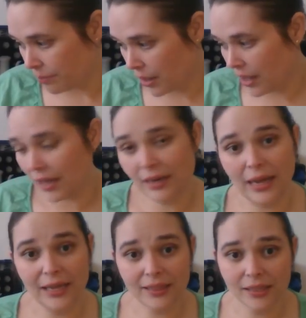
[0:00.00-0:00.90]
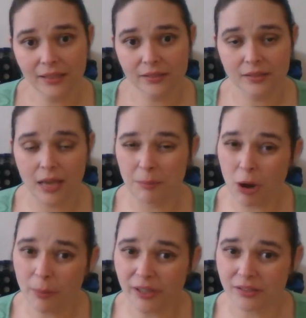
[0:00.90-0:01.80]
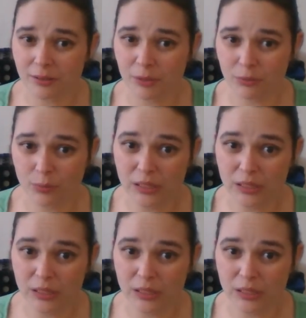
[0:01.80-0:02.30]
But I think it's, I'm hoping it's going to be a